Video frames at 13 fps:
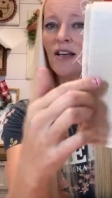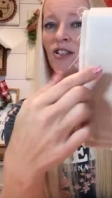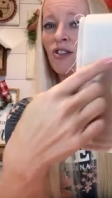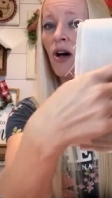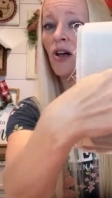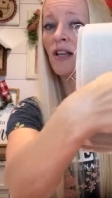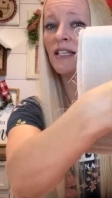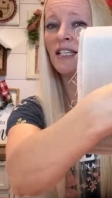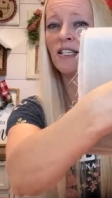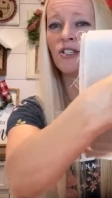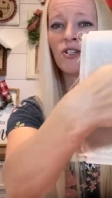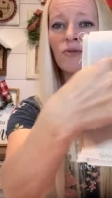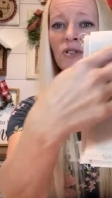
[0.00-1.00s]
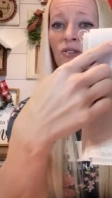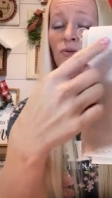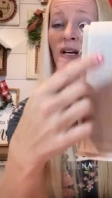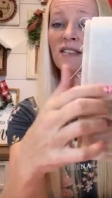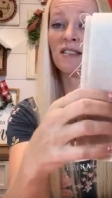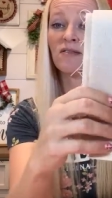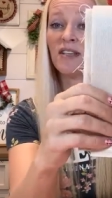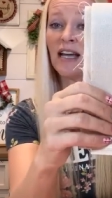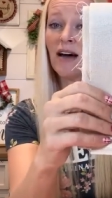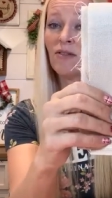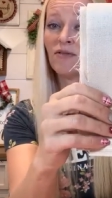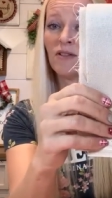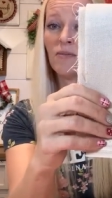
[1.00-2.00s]
So all I need to do is the rest of the
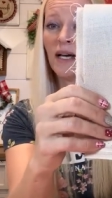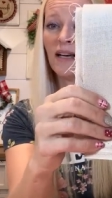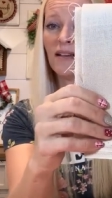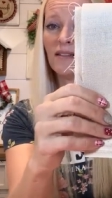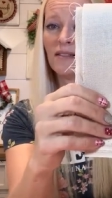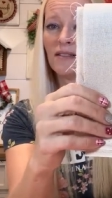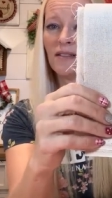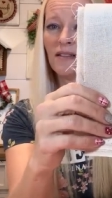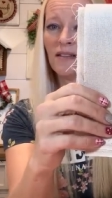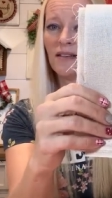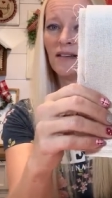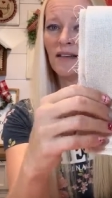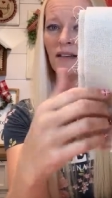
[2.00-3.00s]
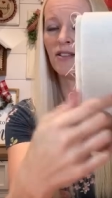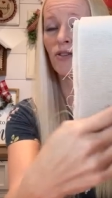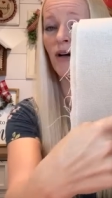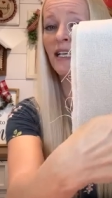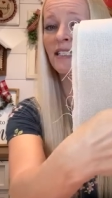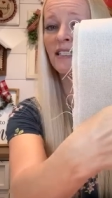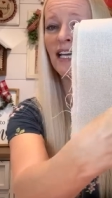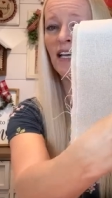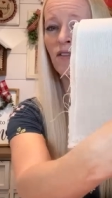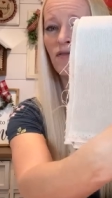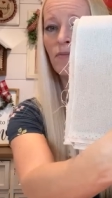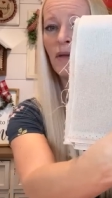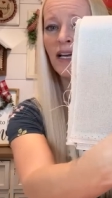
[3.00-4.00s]
alphabet. So it has
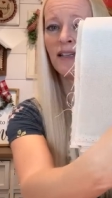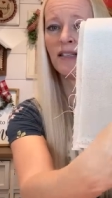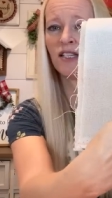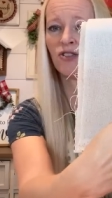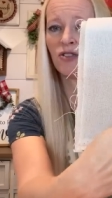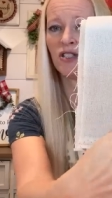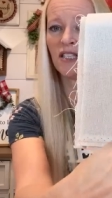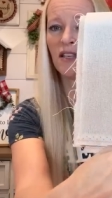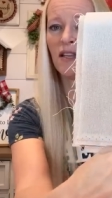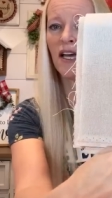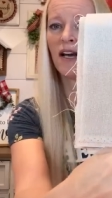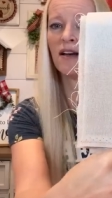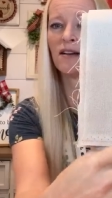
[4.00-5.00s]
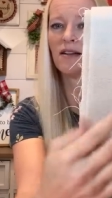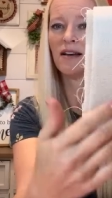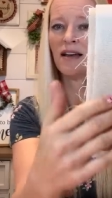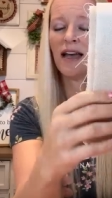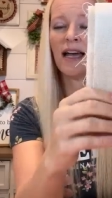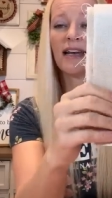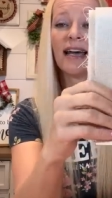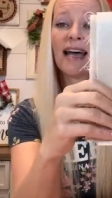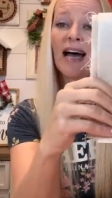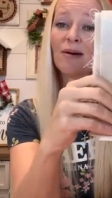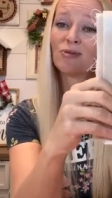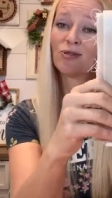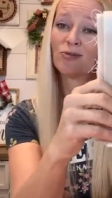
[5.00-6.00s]
Dave and my initials in there. And I
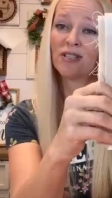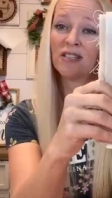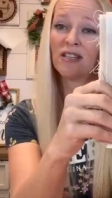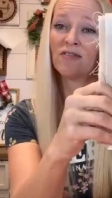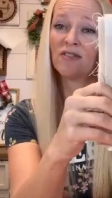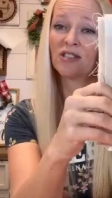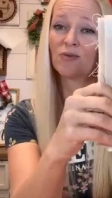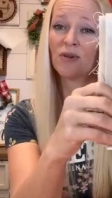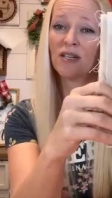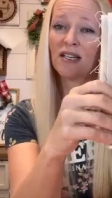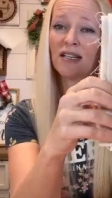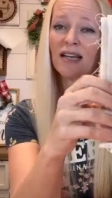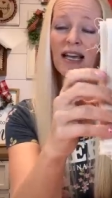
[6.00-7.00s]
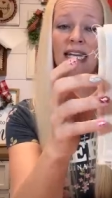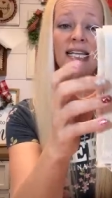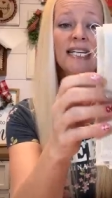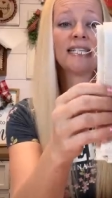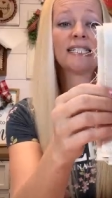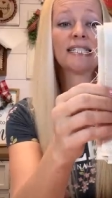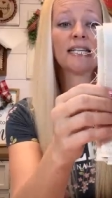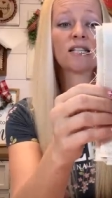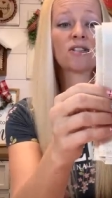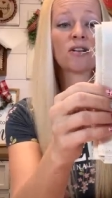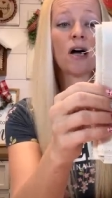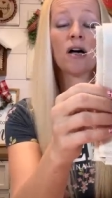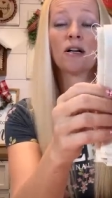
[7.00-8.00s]
absolutely love this one. And it is
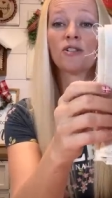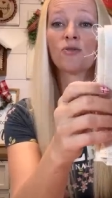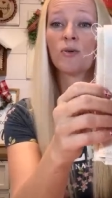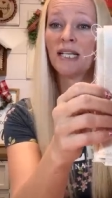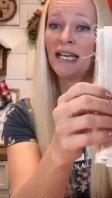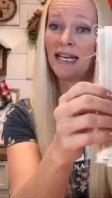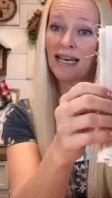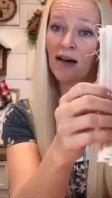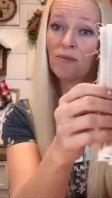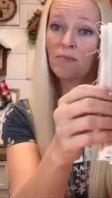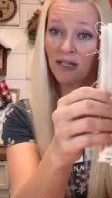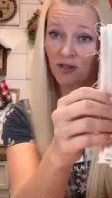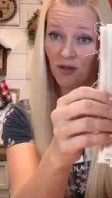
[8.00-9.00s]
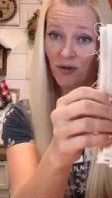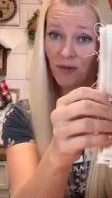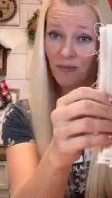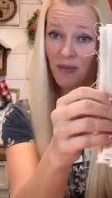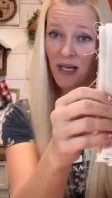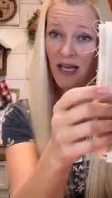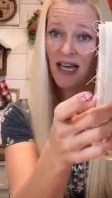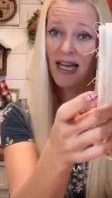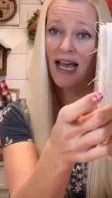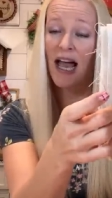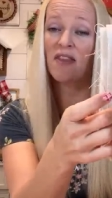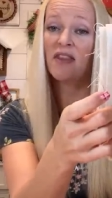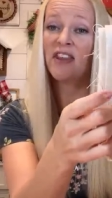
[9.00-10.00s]
stitched on 28 count mushroom.
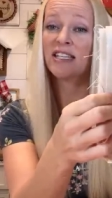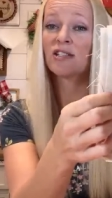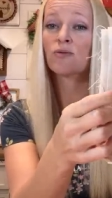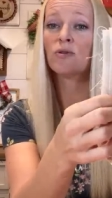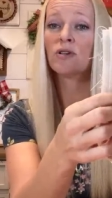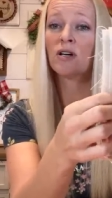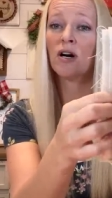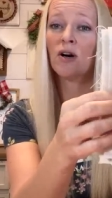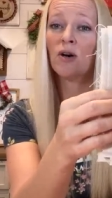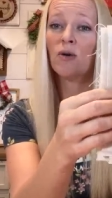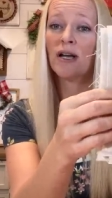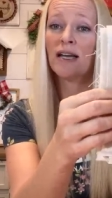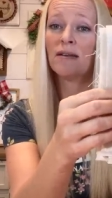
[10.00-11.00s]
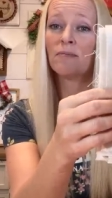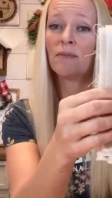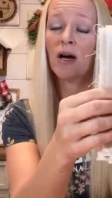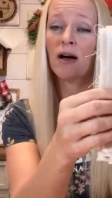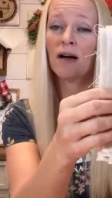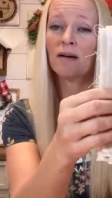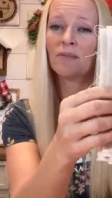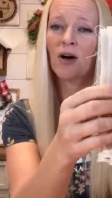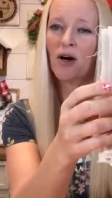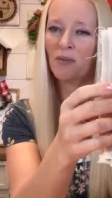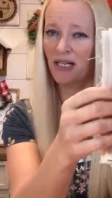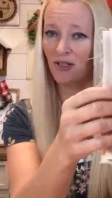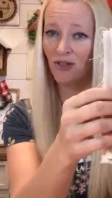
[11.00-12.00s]
And this will go in um,
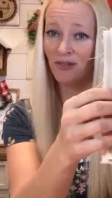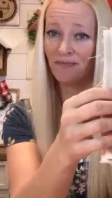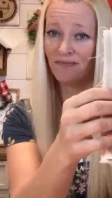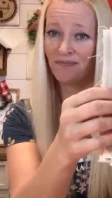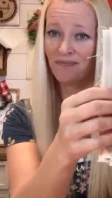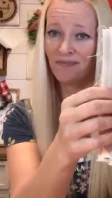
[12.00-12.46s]
our bedroom.